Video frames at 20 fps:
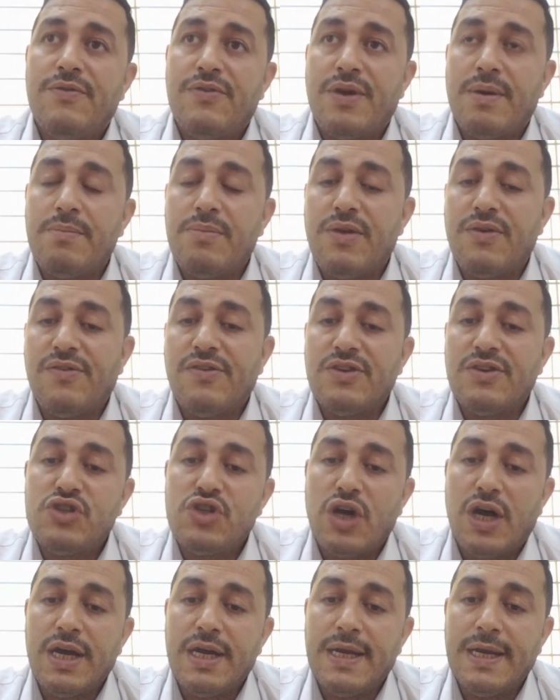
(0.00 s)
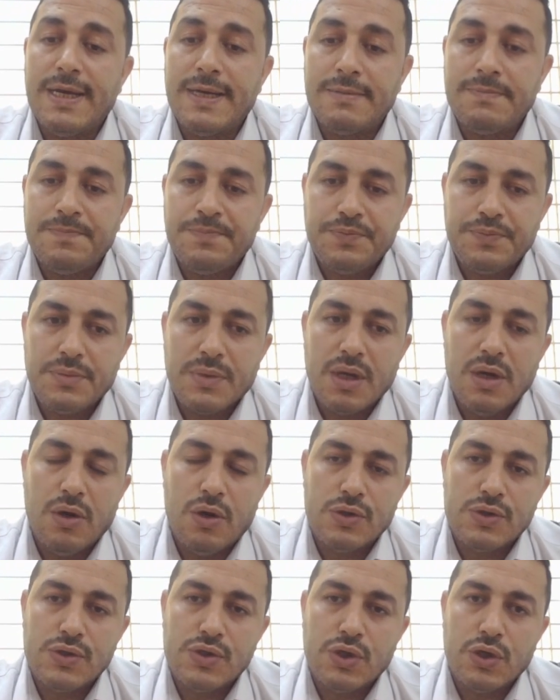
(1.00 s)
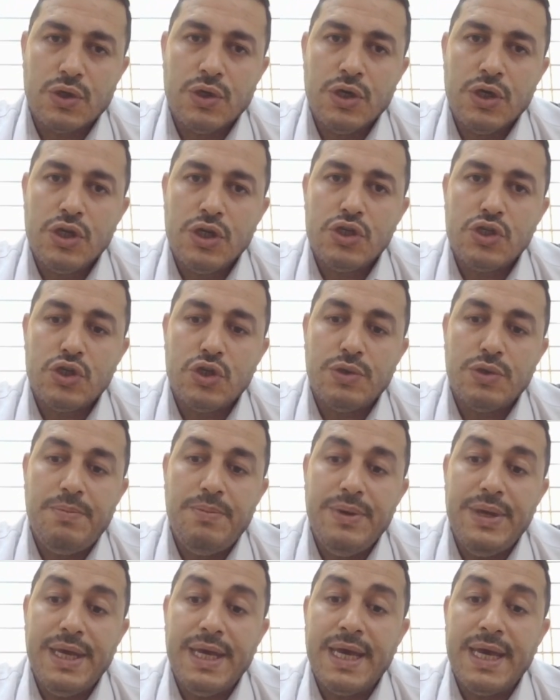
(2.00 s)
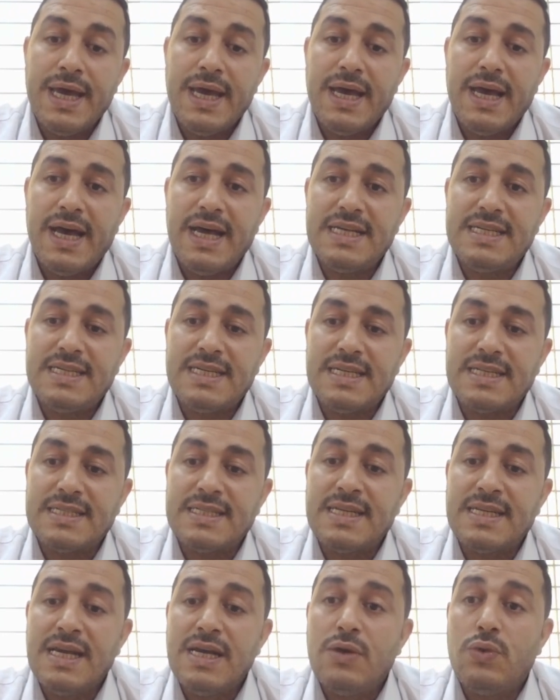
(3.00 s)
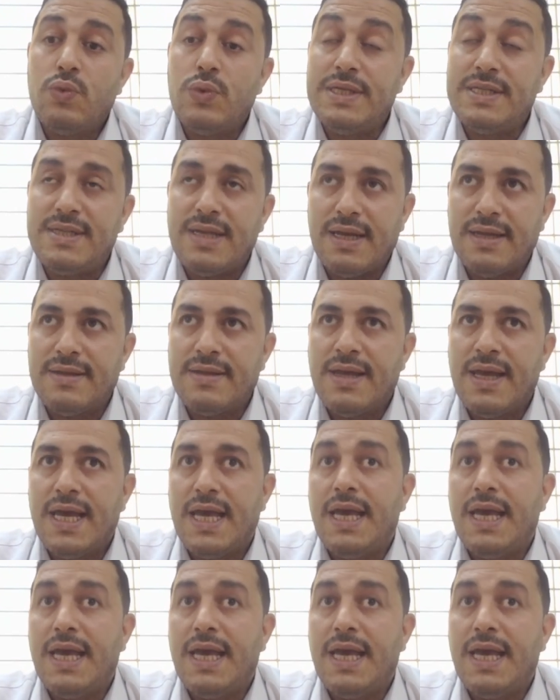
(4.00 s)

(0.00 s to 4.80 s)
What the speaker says: from the vagina also should be assessed. We said